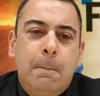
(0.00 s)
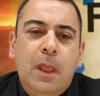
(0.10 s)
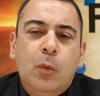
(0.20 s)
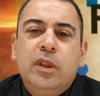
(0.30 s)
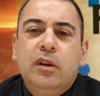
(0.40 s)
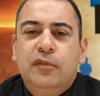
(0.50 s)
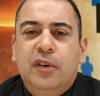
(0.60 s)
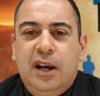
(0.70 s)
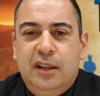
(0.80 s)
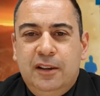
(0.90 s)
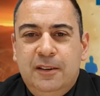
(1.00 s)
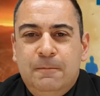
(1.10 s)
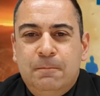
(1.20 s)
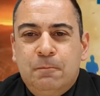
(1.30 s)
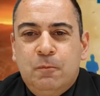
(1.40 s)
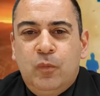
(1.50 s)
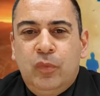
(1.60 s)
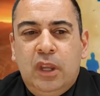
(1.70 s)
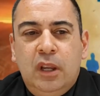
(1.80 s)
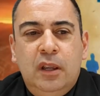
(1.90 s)
with her father
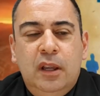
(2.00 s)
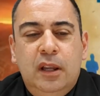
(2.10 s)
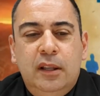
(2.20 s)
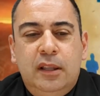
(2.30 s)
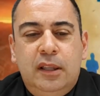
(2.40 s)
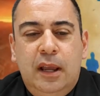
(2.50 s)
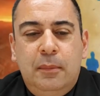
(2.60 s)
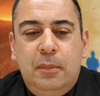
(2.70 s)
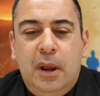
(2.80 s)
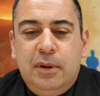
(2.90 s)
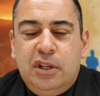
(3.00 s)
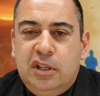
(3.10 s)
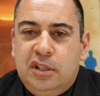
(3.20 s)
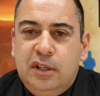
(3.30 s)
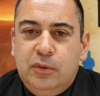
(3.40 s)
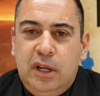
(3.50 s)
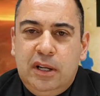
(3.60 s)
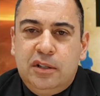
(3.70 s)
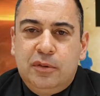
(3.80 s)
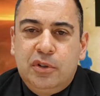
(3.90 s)
that maybe she still
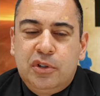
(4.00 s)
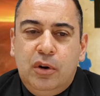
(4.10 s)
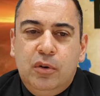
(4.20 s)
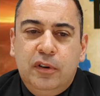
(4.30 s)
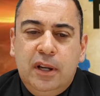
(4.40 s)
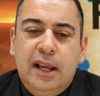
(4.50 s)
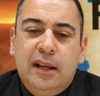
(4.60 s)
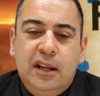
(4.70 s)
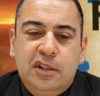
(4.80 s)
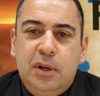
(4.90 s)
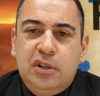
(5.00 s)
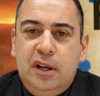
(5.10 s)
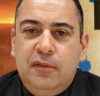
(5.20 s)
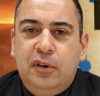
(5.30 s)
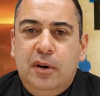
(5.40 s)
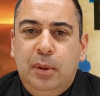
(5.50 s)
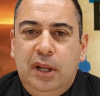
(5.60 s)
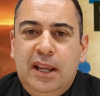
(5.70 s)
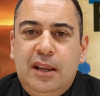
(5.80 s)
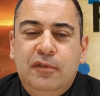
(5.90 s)
needs to resolve. Now, especially for a
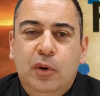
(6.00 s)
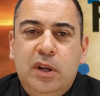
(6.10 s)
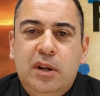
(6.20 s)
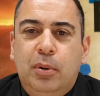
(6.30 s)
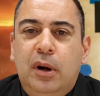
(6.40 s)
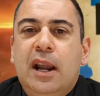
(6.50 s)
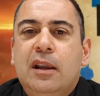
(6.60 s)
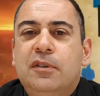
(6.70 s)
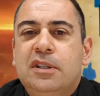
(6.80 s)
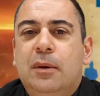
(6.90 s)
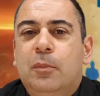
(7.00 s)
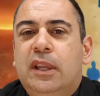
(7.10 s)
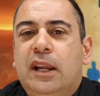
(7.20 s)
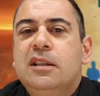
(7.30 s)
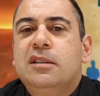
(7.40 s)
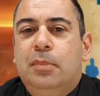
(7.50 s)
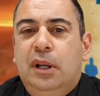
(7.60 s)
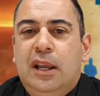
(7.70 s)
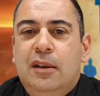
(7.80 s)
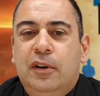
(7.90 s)
believer, when you're praying for someone that is a
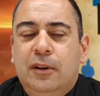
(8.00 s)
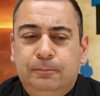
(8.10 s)
believer,